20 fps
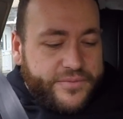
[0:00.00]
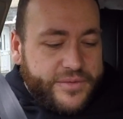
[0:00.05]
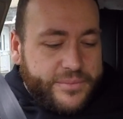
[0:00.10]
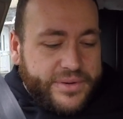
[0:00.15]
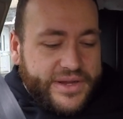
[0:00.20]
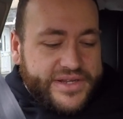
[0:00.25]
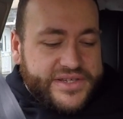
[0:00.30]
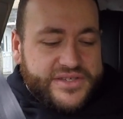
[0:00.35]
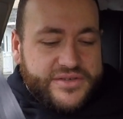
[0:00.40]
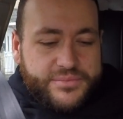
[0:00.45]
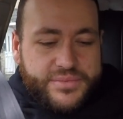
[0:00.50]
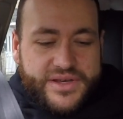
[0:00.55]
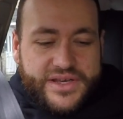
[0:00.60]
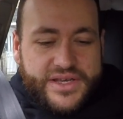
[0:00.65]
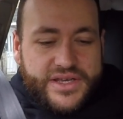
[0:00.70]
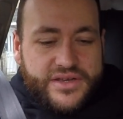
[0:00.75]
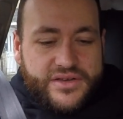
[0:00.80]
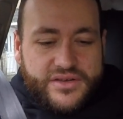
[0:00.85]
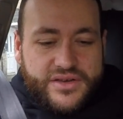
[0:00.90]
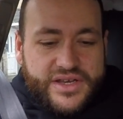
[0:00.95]
place to
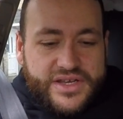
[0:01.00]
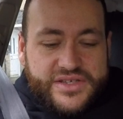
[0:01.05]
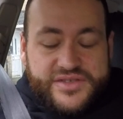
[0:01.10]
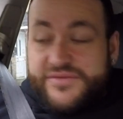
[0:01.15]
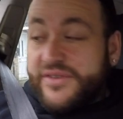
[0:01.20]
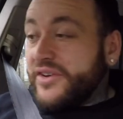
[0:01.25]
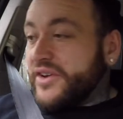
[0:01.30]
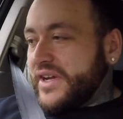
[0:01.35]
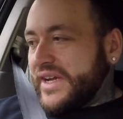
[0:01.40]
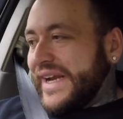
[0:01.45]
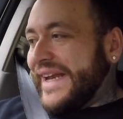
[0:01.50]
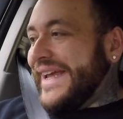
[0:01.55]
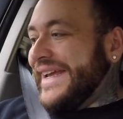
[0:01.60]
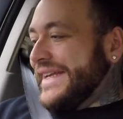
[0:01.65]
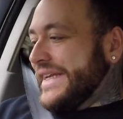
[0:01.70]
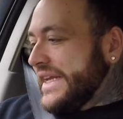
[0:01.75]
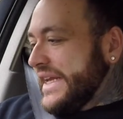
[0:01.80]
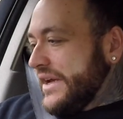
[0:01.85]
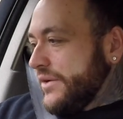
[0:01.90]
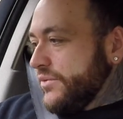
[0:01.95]
be. It's very clean
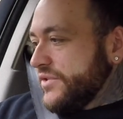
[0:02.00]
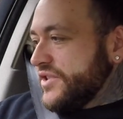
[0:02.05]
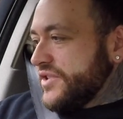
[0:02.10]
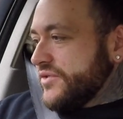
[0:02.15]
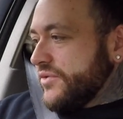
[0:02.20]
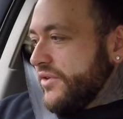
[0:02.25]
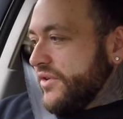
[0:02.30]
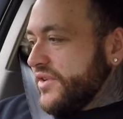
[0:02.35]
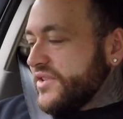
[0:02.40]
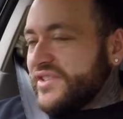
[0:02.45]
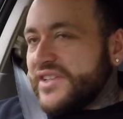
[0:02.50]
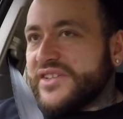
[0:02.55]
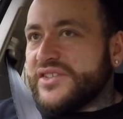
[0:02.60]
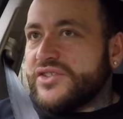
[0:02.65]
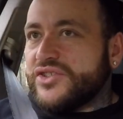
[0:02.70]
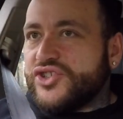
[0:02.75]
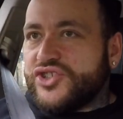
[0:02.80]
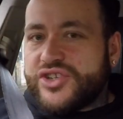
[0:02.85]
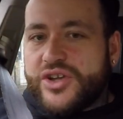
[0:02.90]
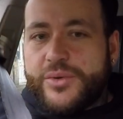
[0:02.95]
in here, which is quite nice.
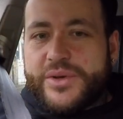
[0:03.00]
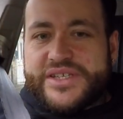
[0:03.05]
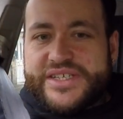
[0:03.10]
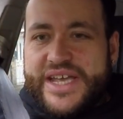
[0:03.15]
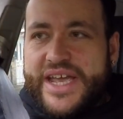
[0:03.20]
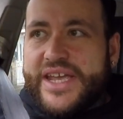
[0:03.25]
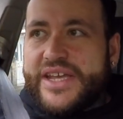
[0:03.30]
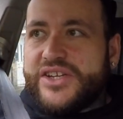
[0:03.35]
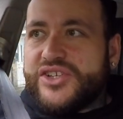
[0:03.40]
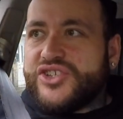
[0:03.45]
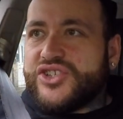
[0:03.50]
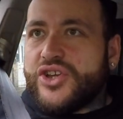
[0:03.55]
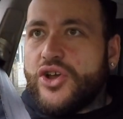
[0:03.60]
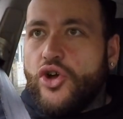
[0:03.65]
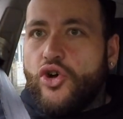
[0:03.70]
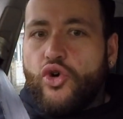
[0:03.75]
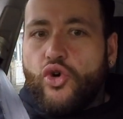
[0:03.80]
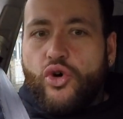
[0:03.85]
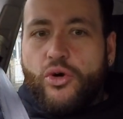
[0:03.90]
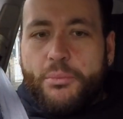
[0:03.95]
Doesn't show its age
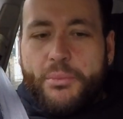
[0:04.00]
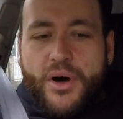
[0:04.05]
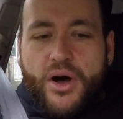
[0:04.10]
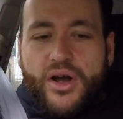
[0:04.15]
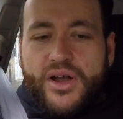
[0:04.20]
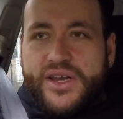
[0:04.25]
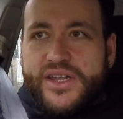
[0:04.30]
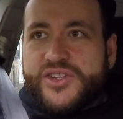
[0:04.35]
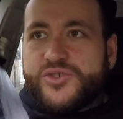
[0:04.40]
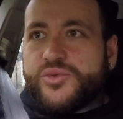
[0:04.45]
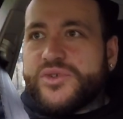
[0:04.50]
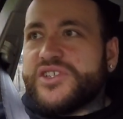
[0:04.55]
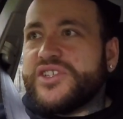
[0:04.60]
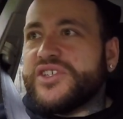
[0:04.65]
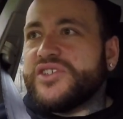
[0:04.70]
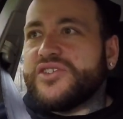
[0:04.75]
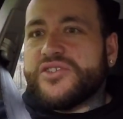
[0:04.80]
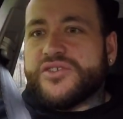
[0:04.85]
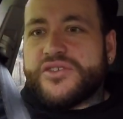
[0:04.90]
or mileage, which is good.